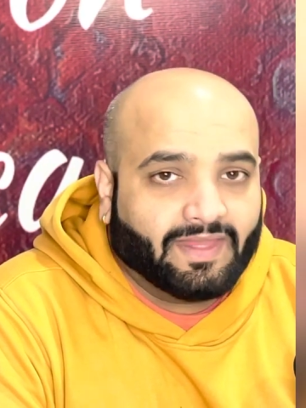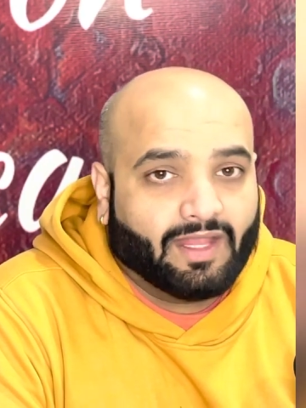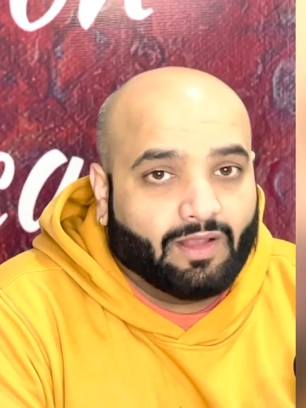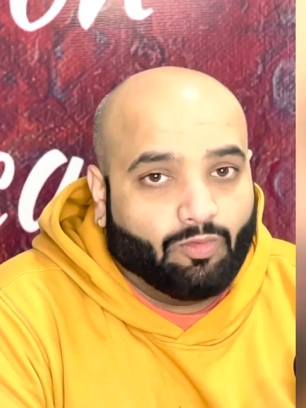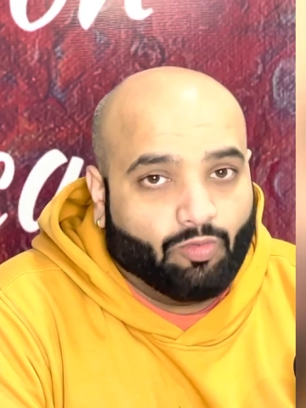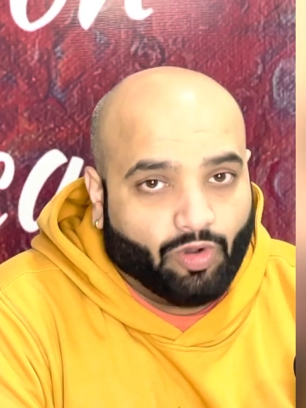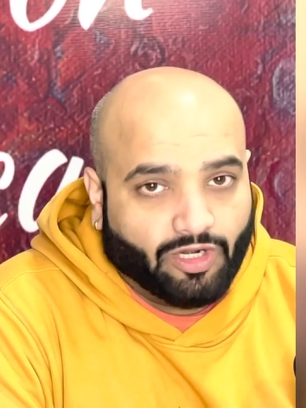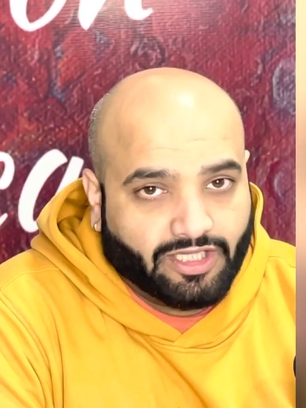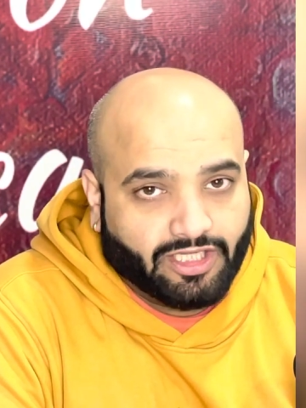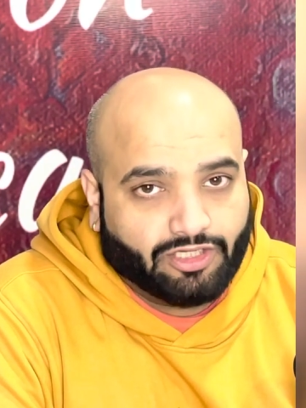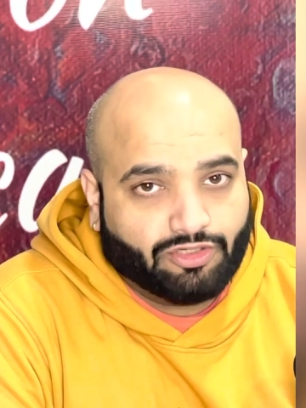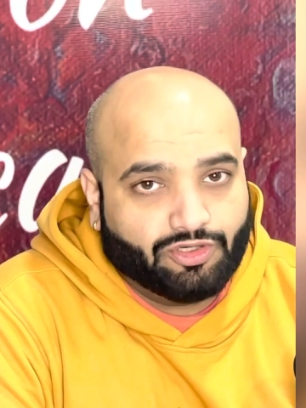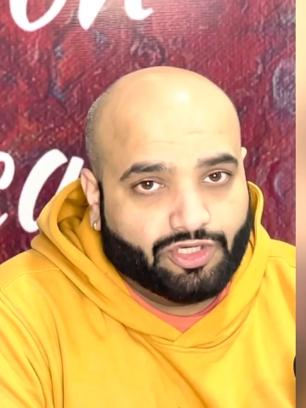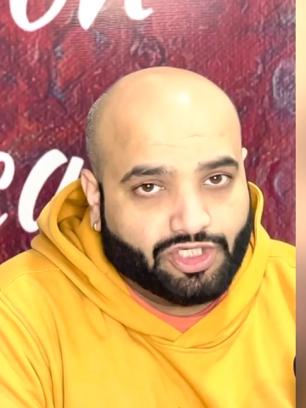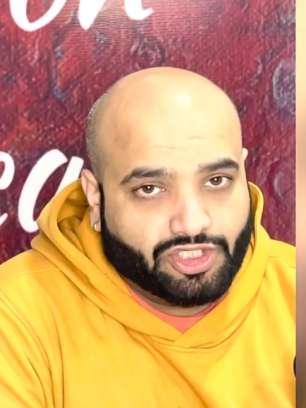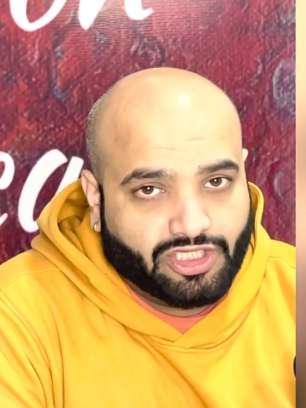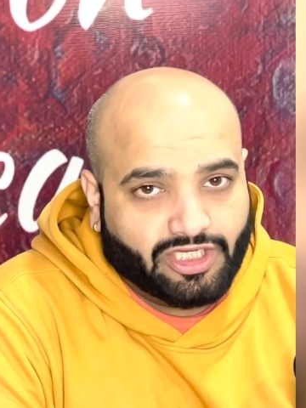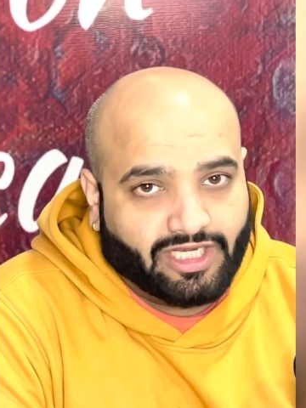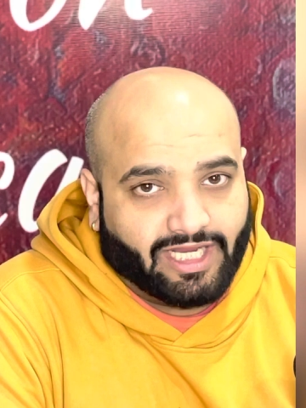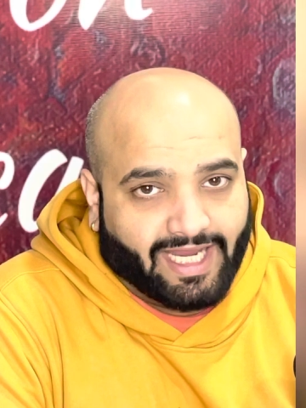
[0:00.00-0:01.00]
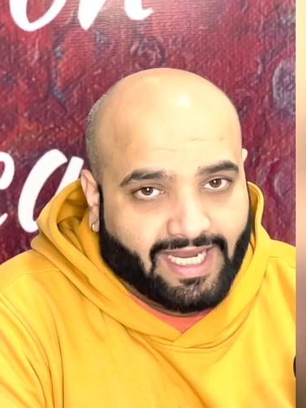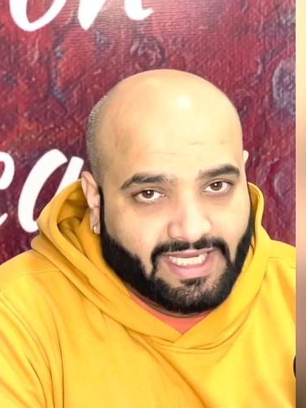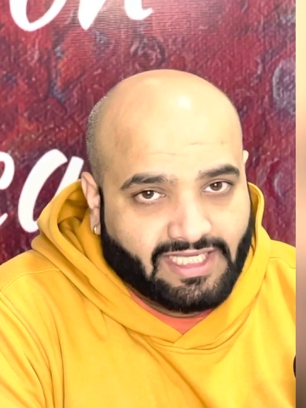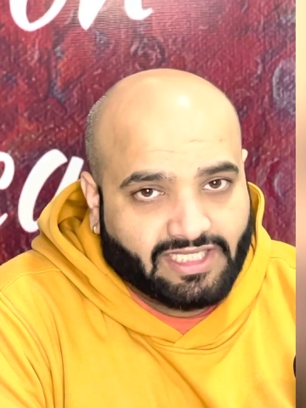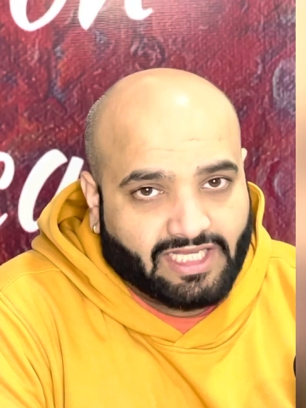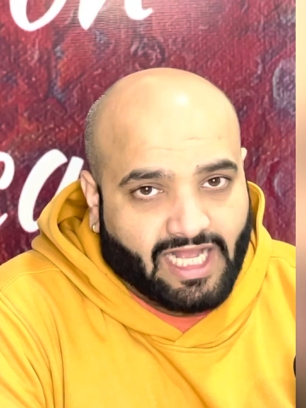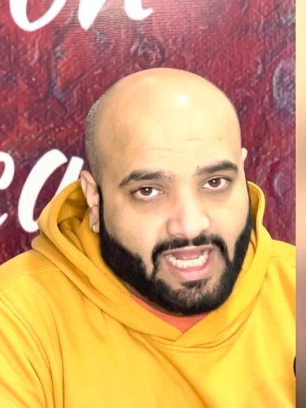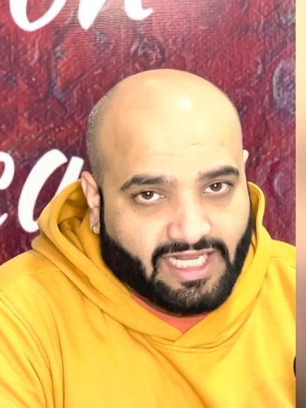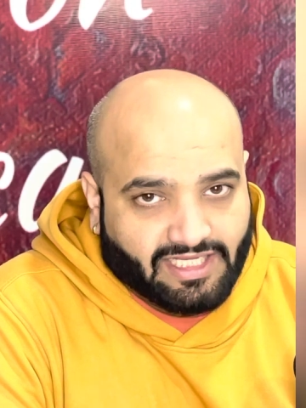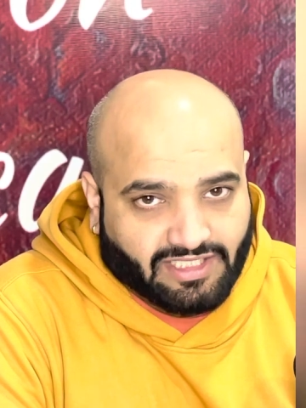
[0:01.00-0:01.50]
What the question
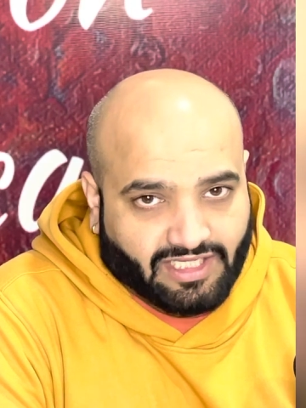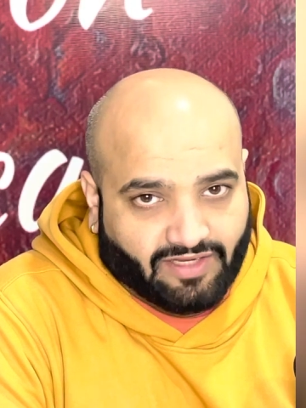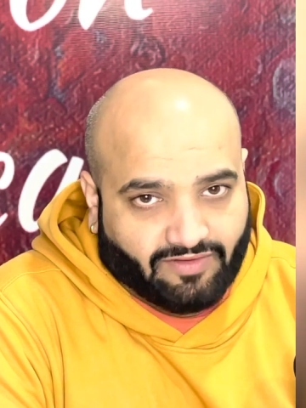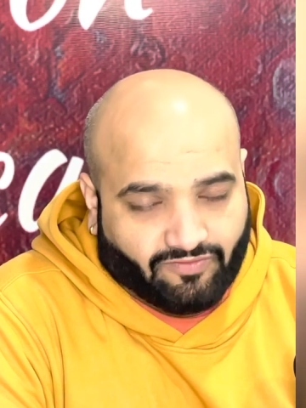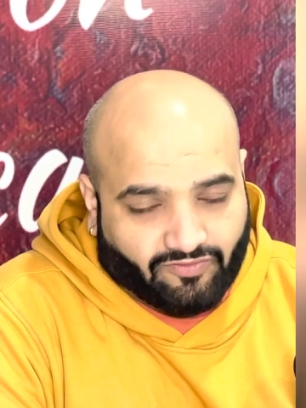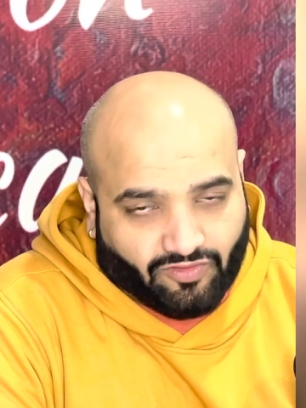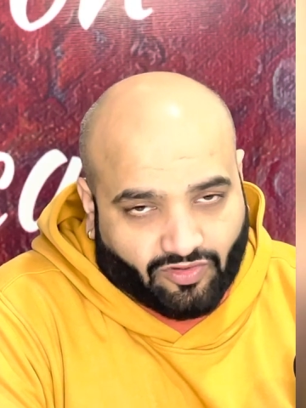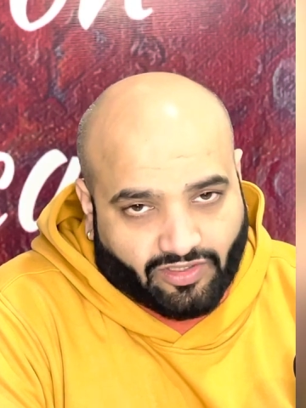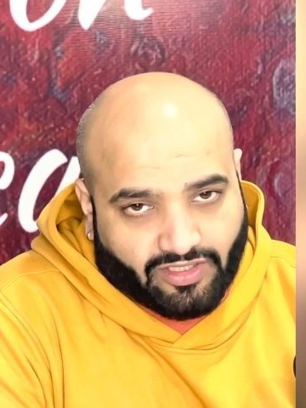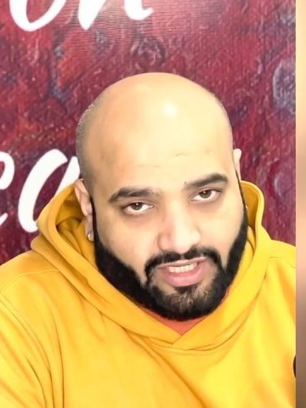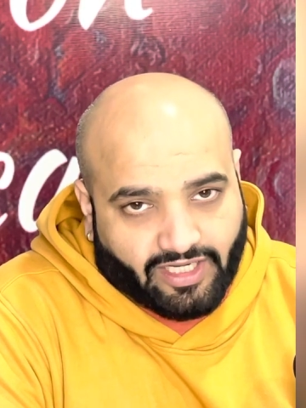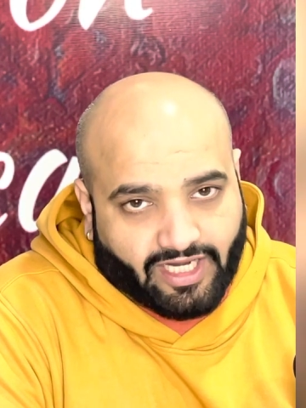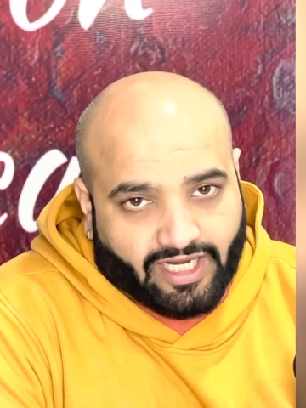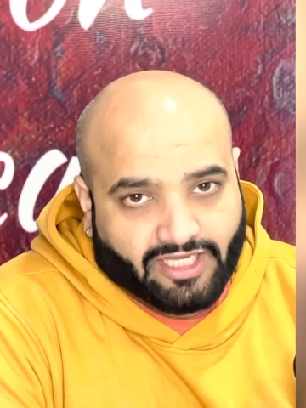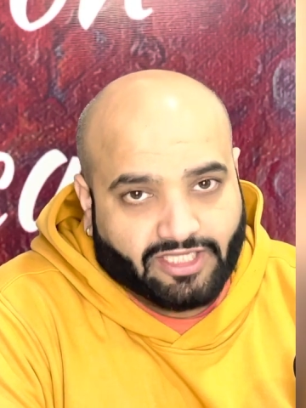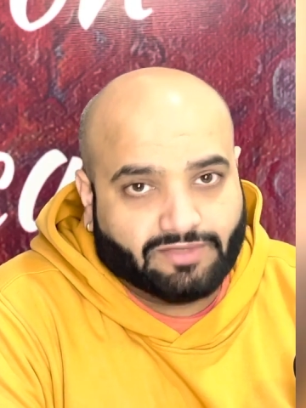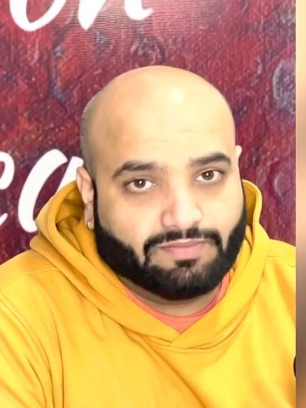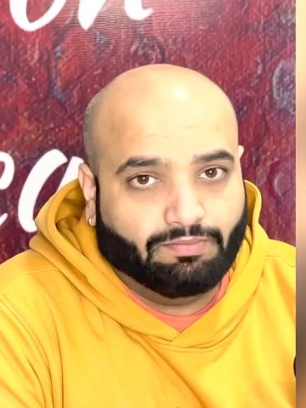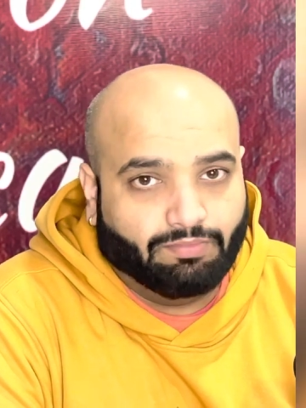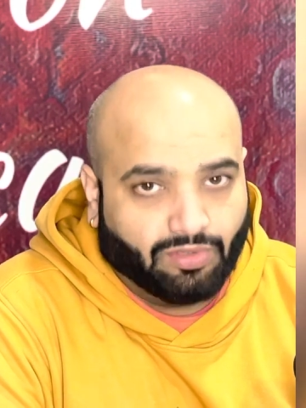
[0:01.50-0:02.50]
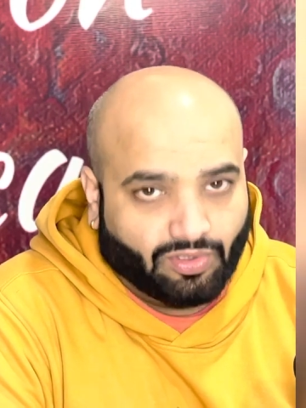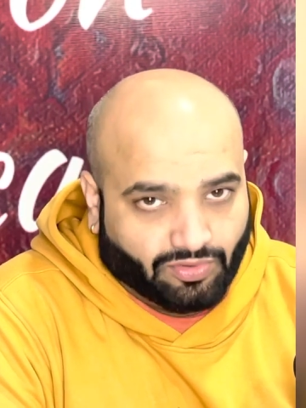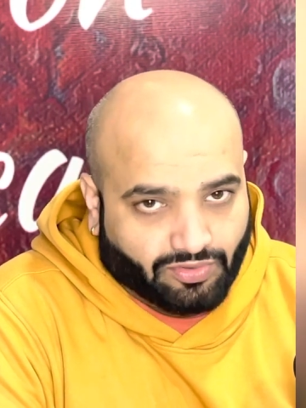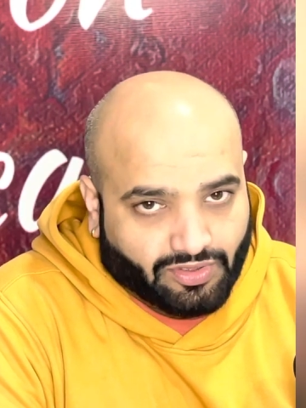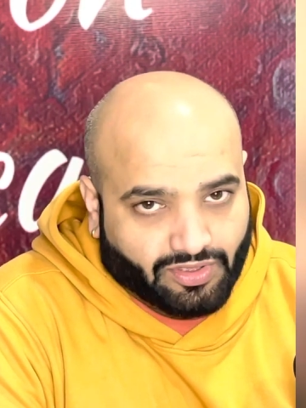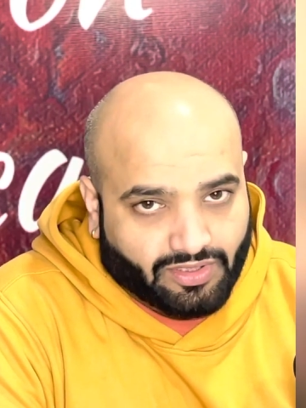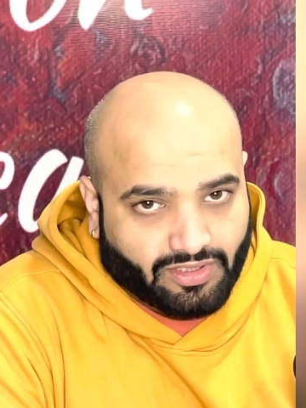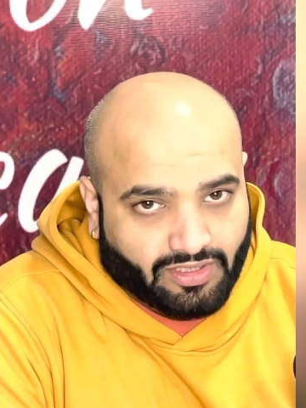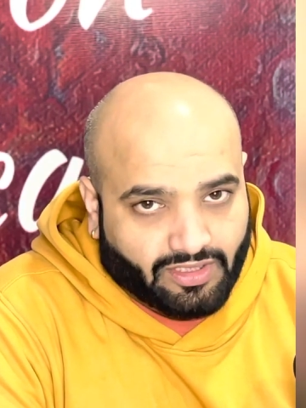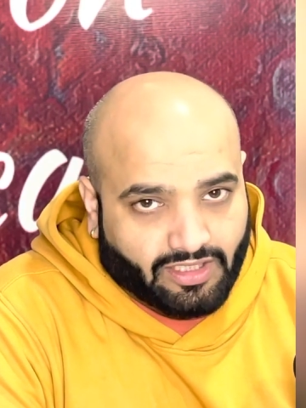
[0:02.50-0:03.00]
is asking for is
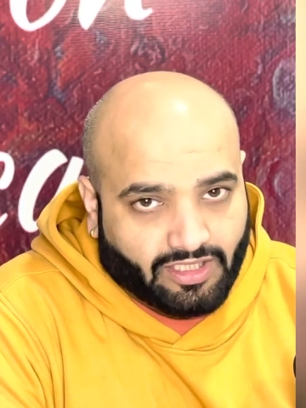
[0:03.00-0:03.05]
both